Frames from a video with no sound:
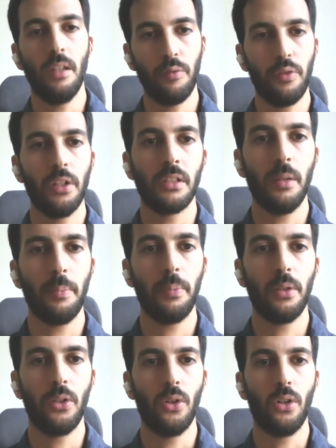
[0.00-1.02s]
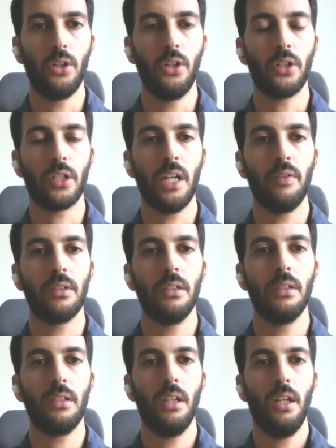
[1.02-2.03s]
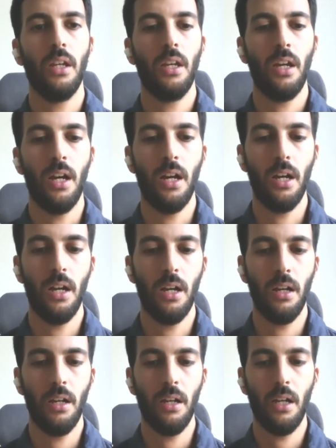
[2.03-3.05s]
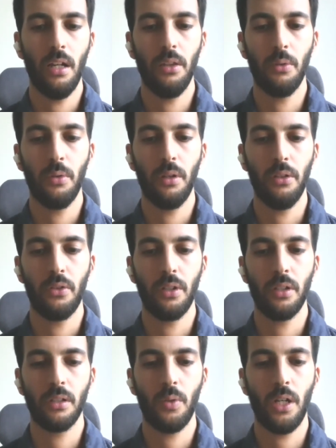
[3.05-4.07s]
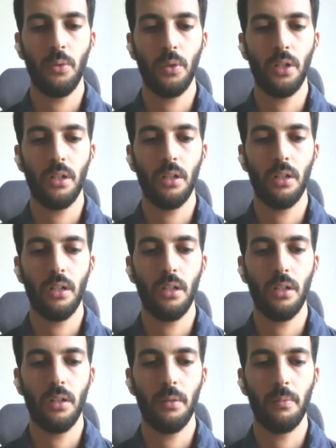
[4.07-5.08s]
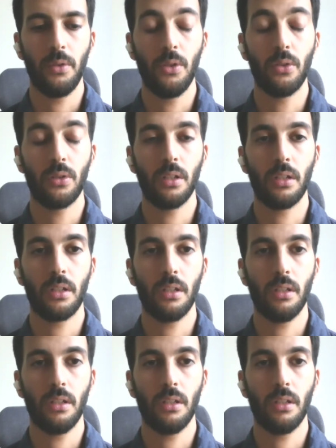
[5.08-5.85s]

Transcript: fills up your cavities. And the reason why we're using